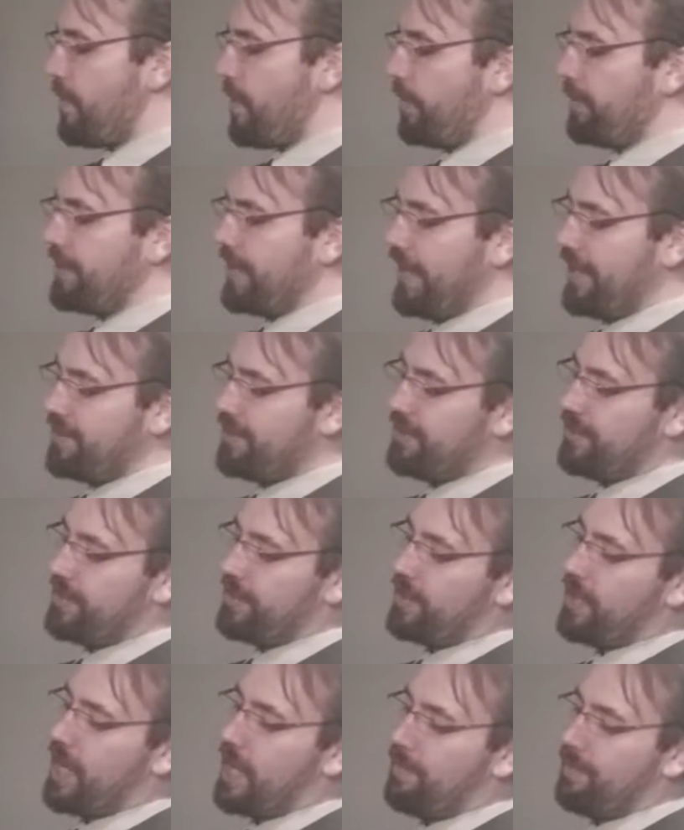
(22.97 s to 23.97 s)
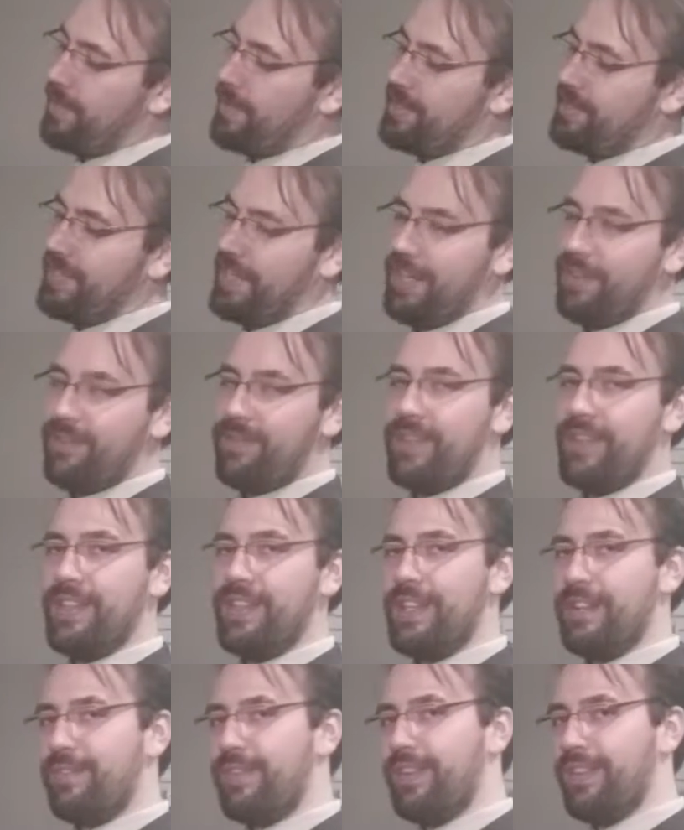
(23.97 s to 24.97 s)
rotation to compensate for the
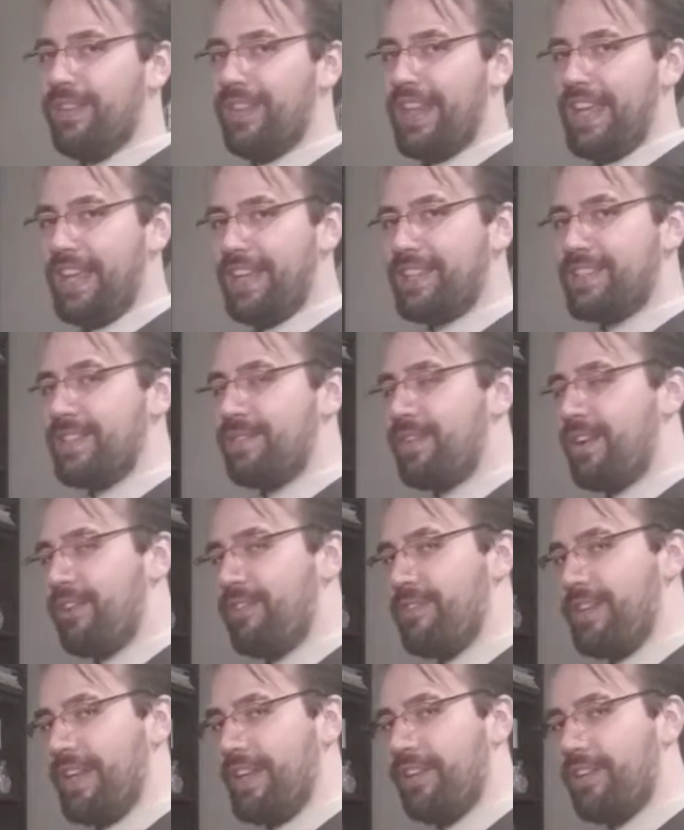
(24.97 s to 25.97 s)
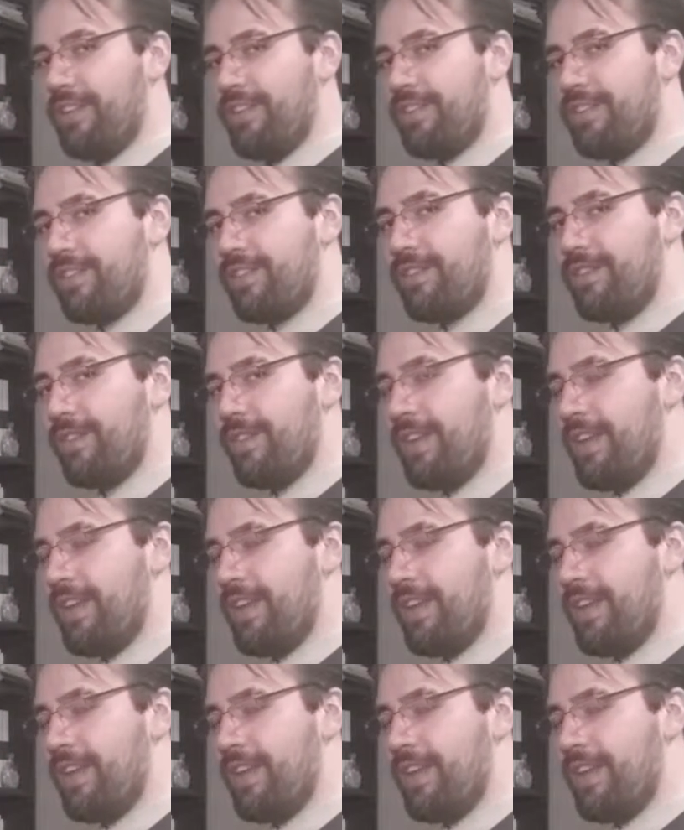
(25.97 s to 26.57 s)
different lengths of our fingers.